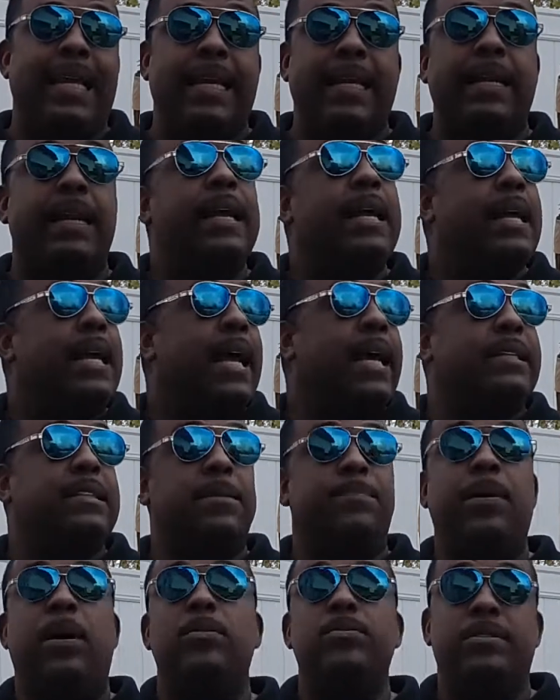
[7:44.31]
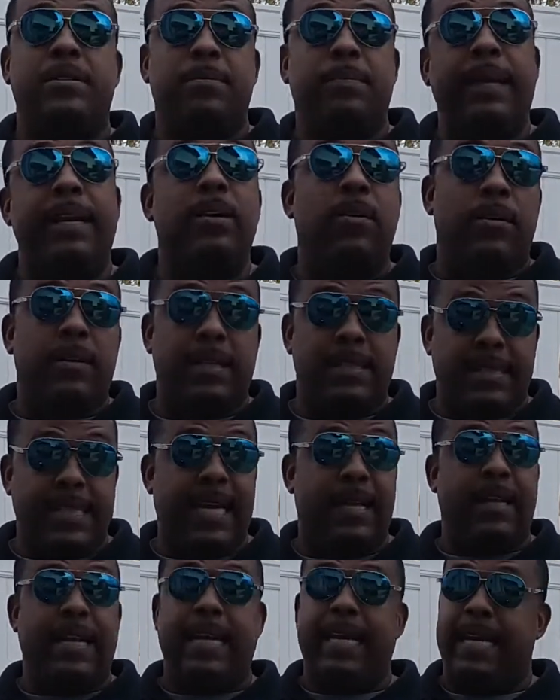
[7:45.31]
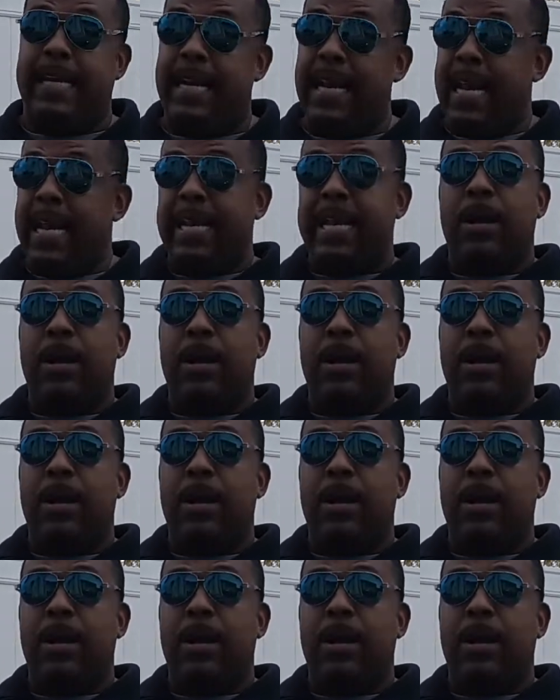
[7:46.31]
end as opposed to being on the selling end.